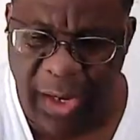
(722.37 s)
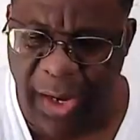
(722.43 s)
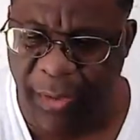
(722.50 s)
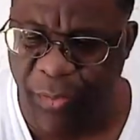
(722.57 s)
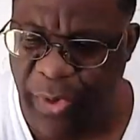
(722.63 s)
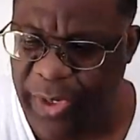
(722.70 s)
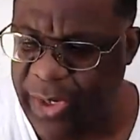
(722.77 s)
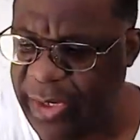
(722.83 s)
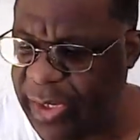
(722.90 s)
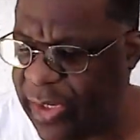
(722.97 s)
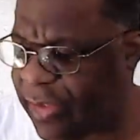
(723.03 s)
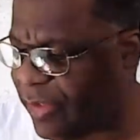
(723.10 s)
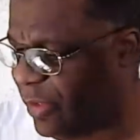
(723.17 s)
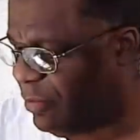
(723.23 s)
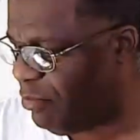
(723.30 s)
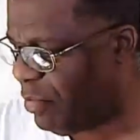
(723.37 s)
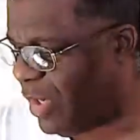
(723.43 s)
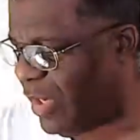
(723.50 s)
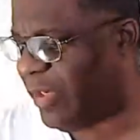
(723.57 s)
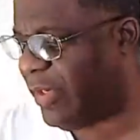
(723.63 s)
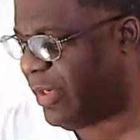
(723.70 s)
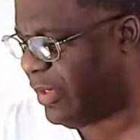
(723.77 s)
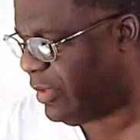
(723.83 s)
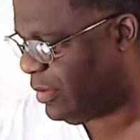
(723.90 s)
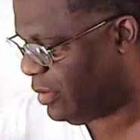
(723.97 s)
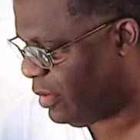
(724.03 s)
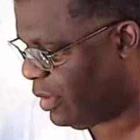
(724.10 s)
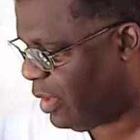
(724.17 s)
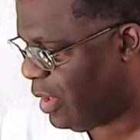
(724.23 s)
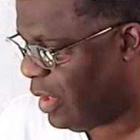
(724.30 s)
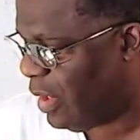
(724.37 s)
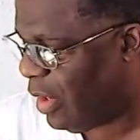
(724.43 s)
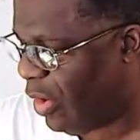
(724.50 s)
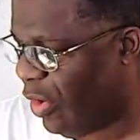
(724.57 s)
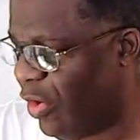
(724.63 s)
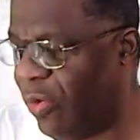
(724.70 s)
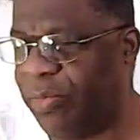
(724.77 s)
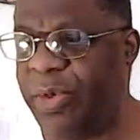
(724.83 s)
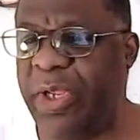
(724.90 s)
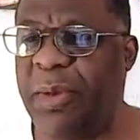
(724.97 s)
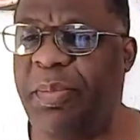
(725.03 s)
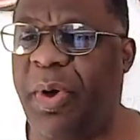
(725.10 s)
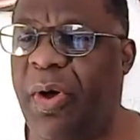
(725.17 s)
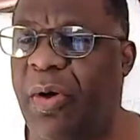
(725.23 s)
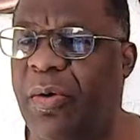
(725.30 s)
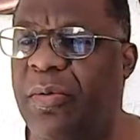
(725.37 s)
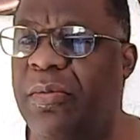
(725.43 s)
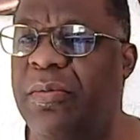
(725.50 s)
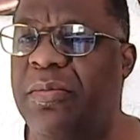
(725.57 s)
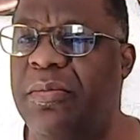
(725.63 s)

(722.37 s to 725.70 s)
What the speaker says: I went and hit them Monday, Home Depot.